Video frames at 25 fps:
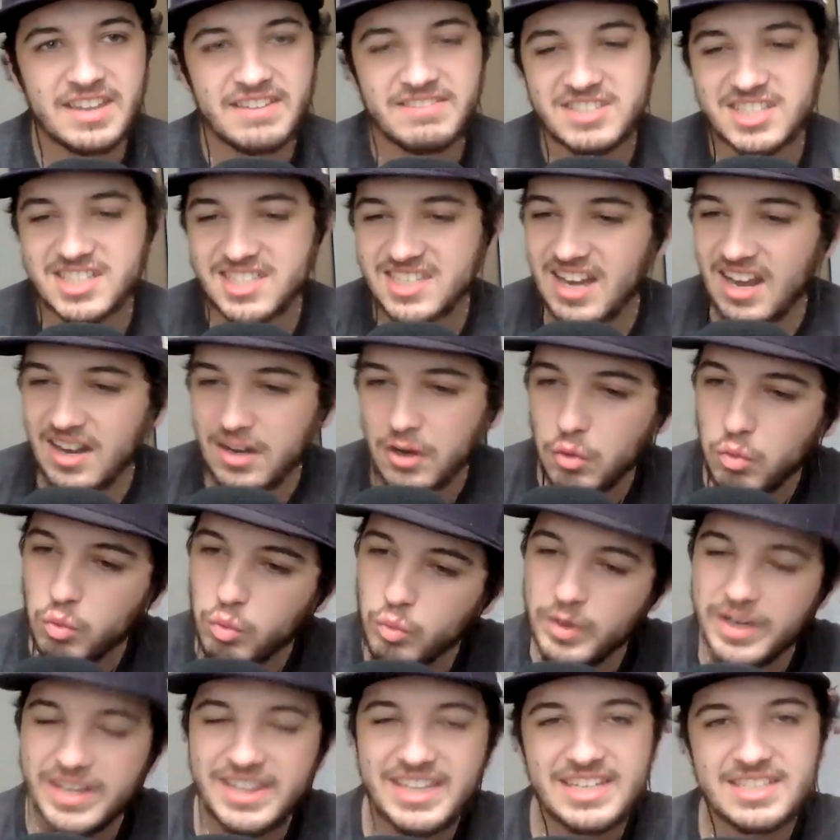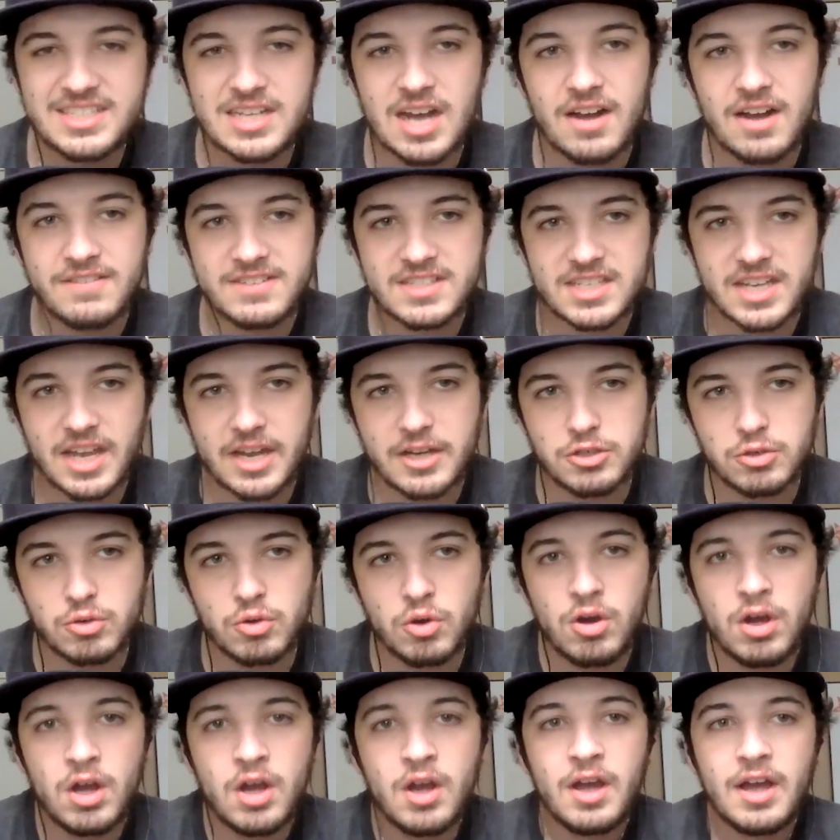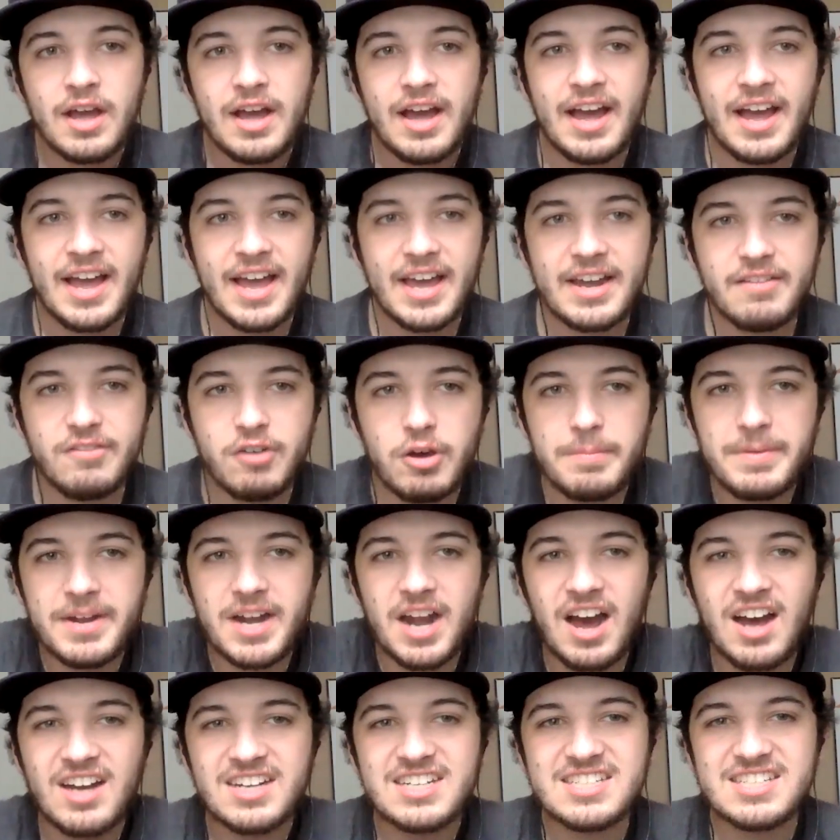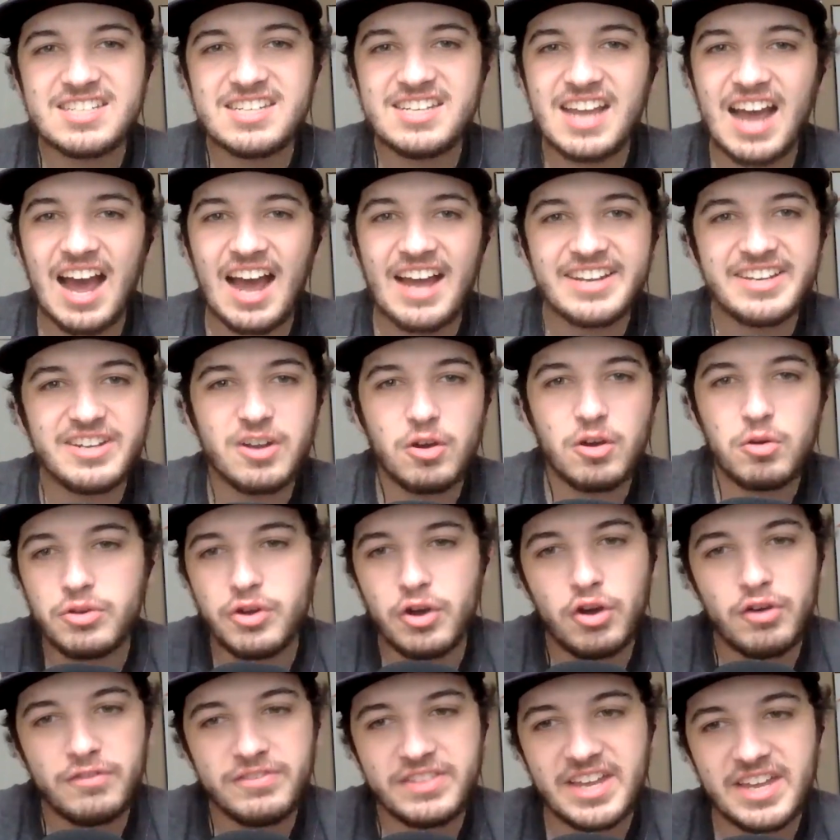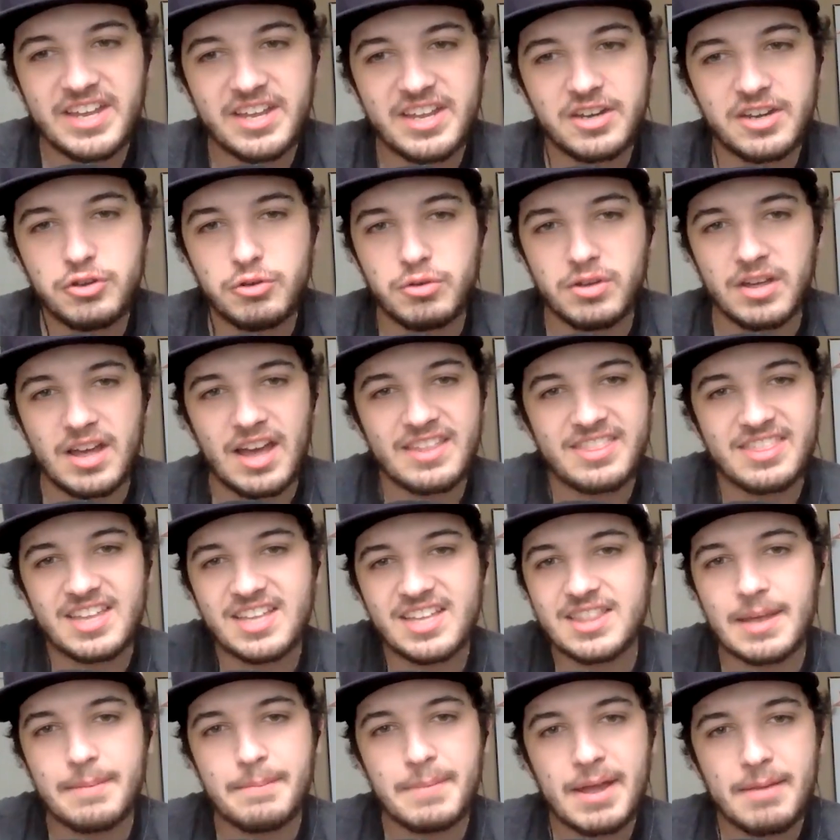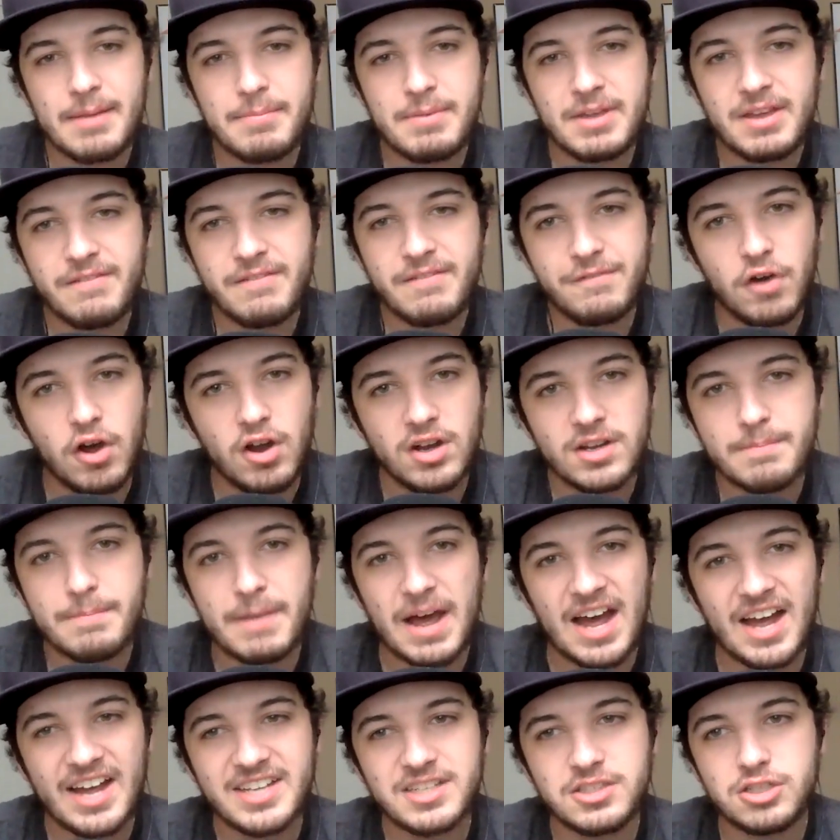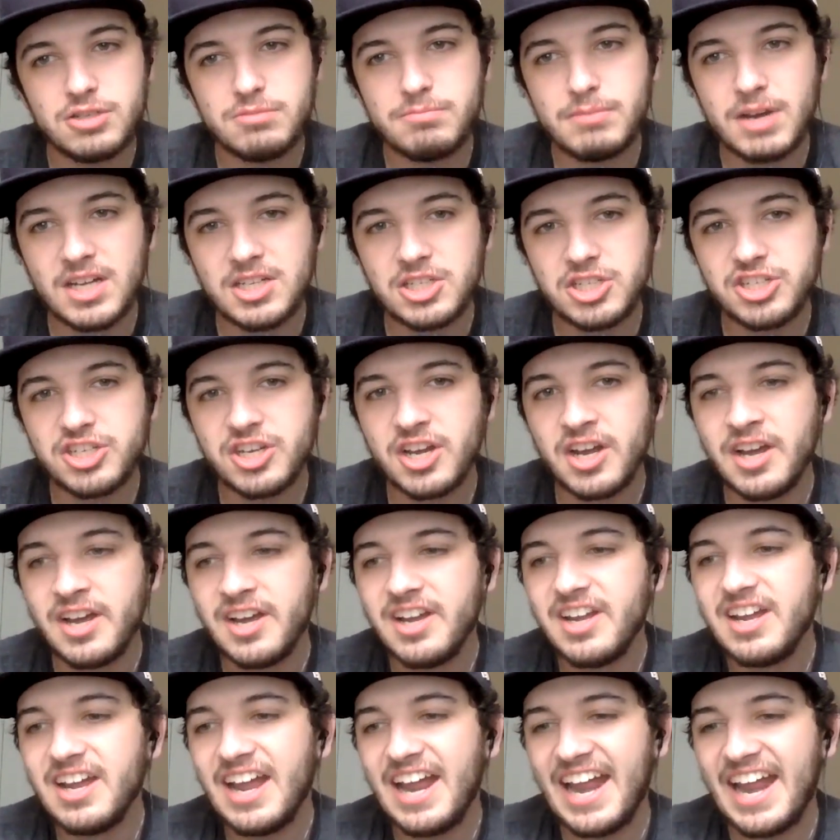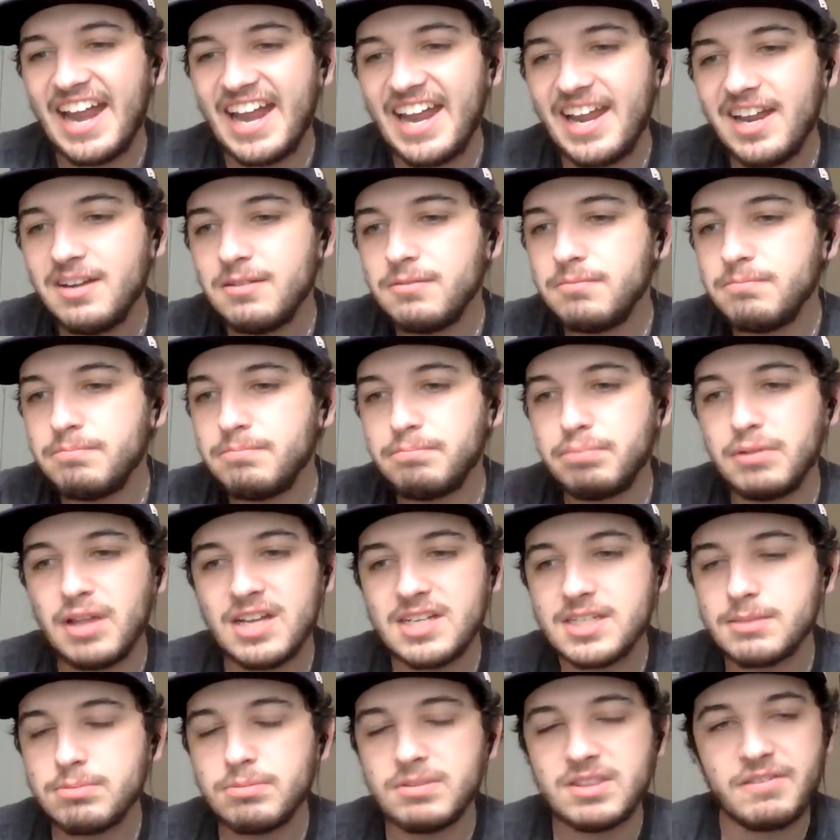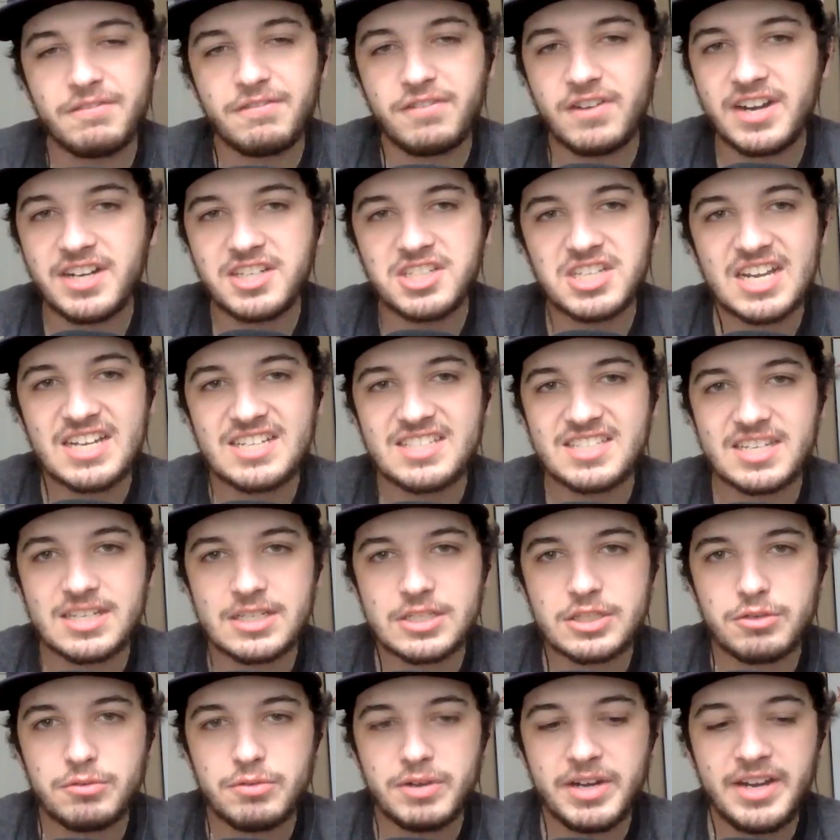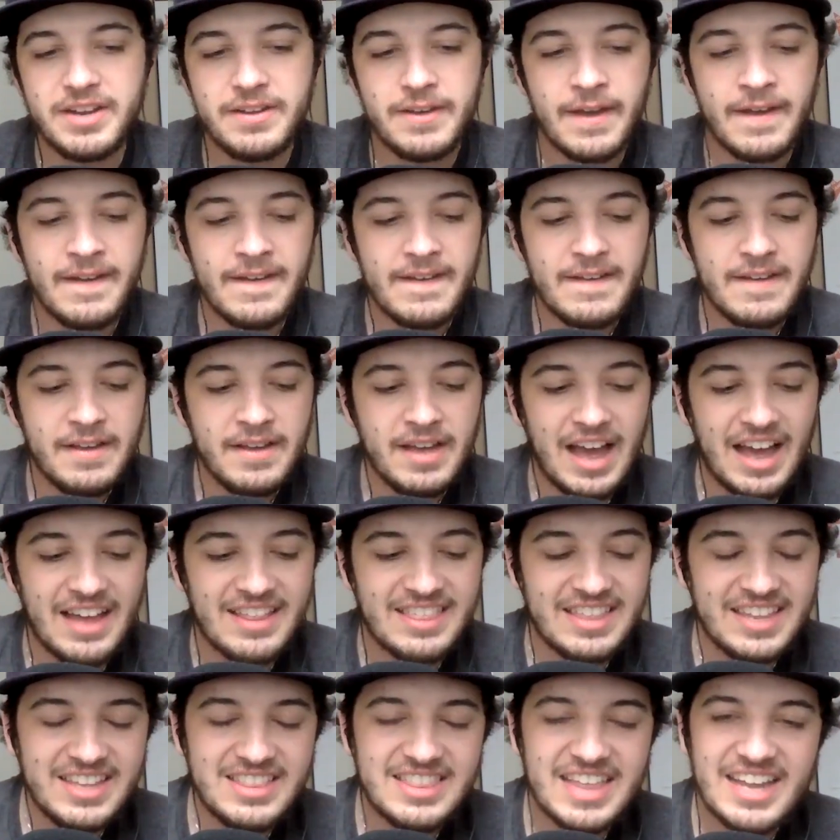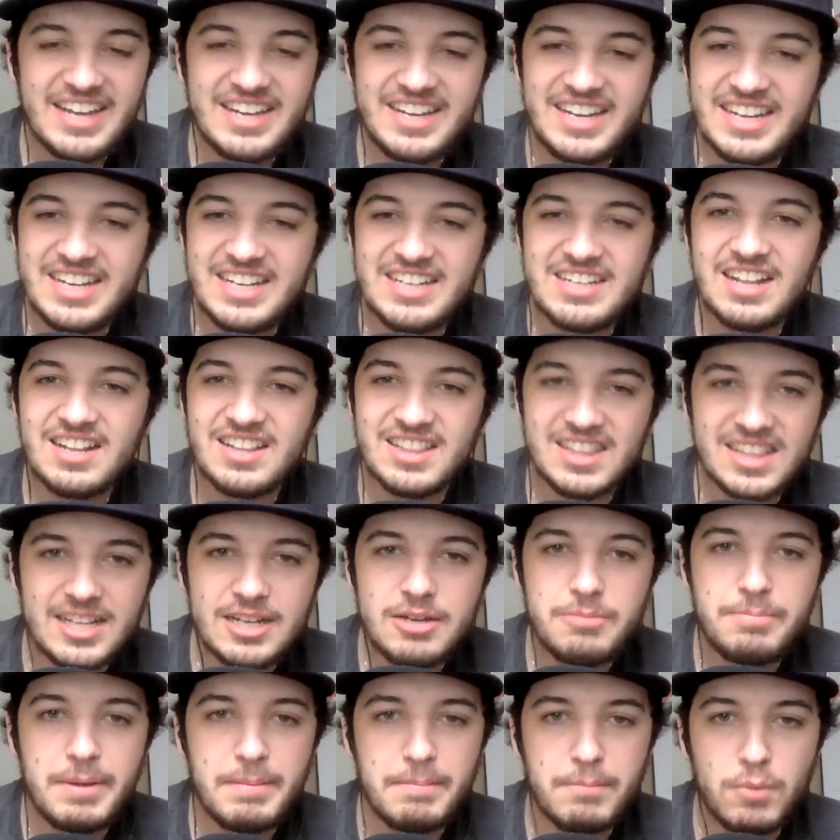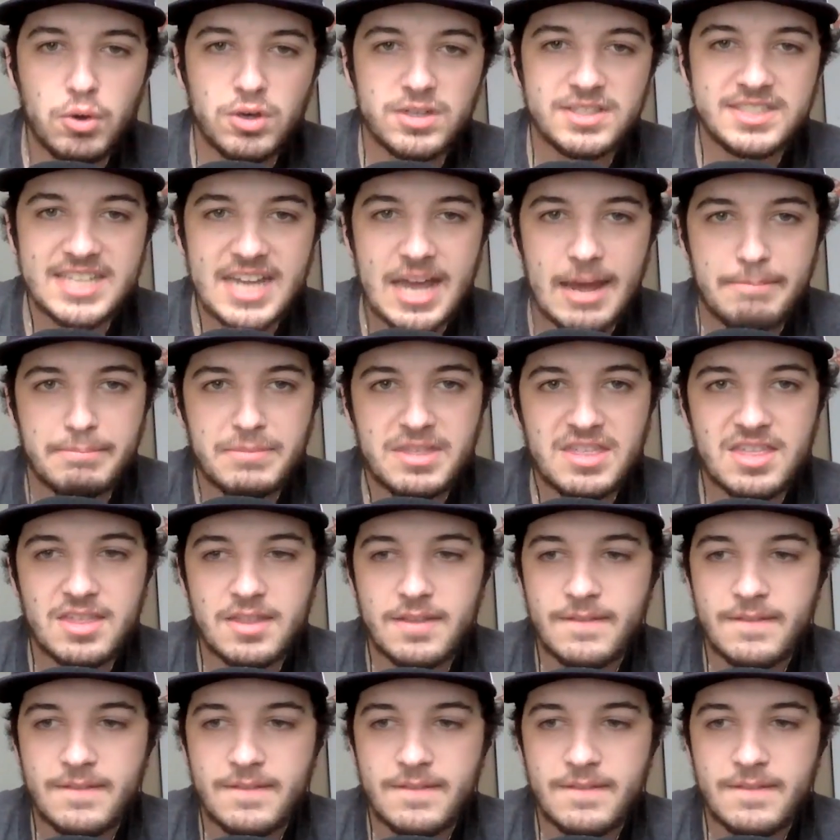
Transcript: They've just got a really tough schedule ahead of them, and honestly, I don't know if they can do it. I think they maybe have fallen behind too much, and plus with the franchise history, I think they needed a little bit more depth,